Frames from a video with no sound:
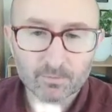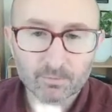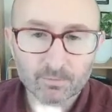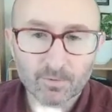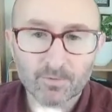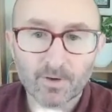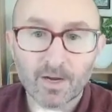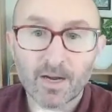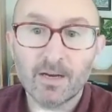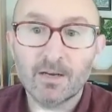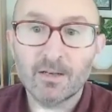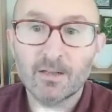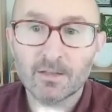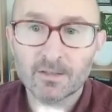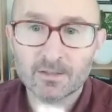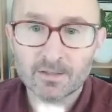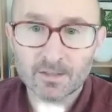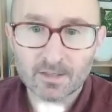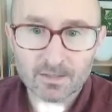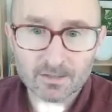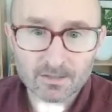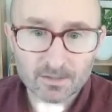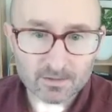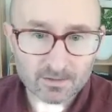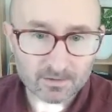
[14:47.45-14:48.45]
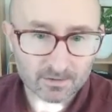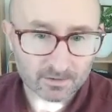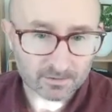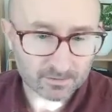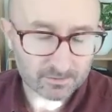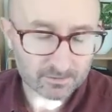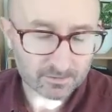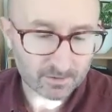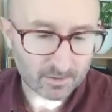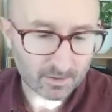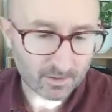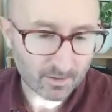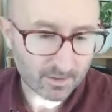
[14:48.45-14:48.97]
providing the data to us
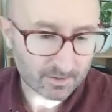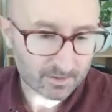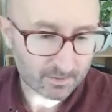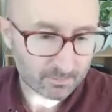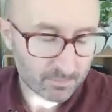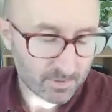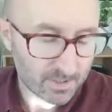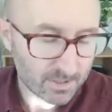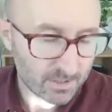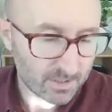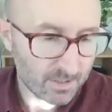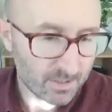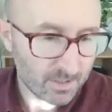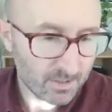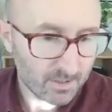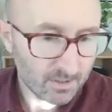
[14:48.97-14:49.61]
and letting me